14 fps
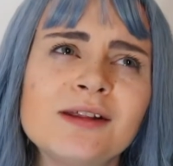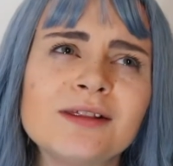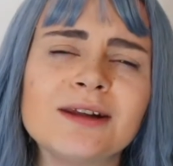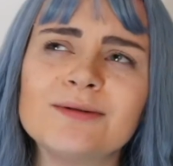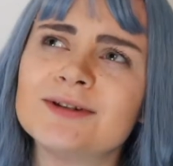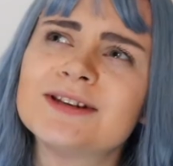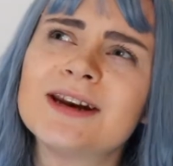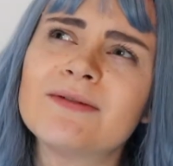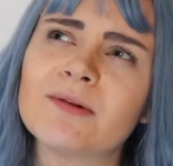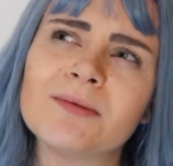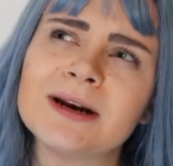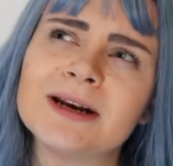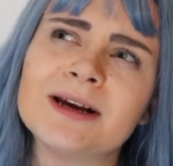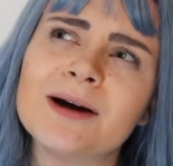that was never
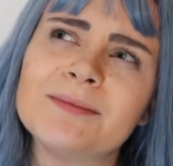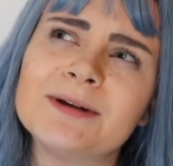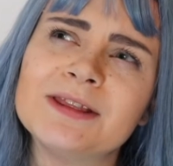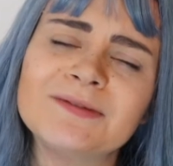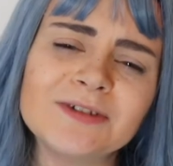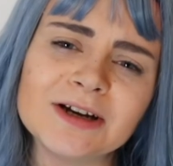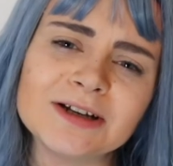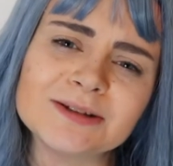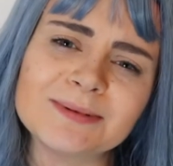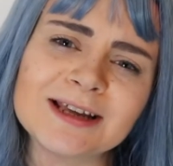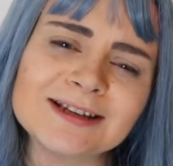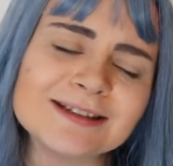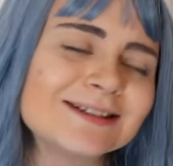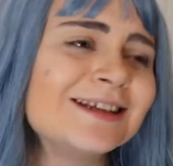really up in the first
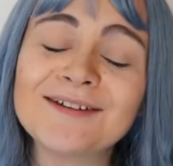place.